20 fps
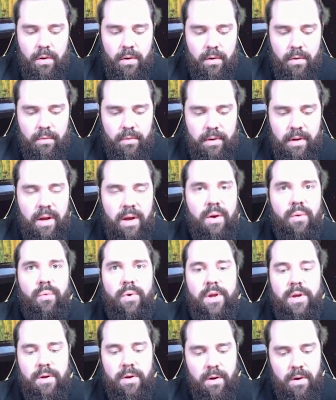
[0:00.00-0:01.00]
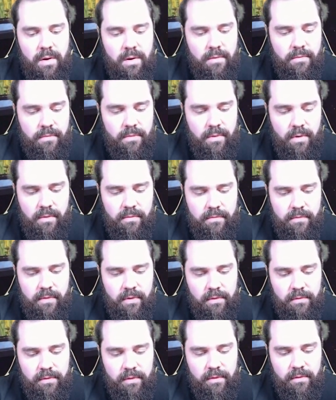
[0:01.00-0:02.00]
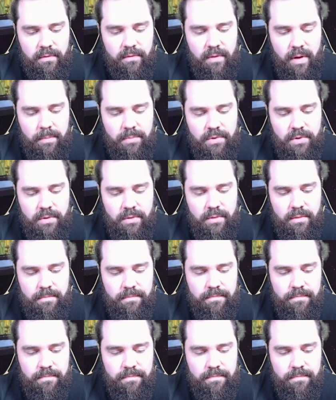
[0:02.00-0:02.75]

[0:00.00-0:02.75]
Okay, Recall for our first exceptional.